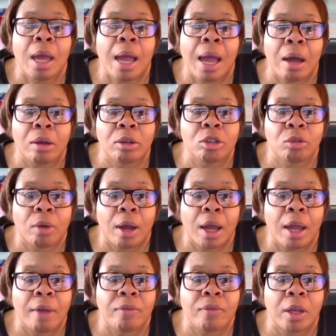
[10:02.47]
how to
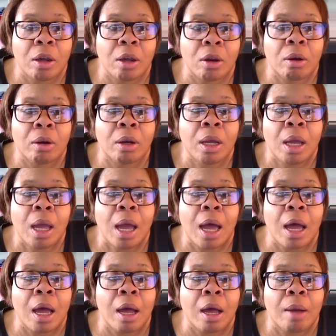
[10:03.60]
drive there,
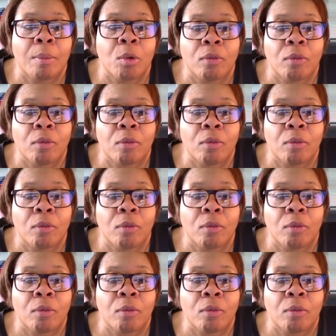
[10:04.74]
or,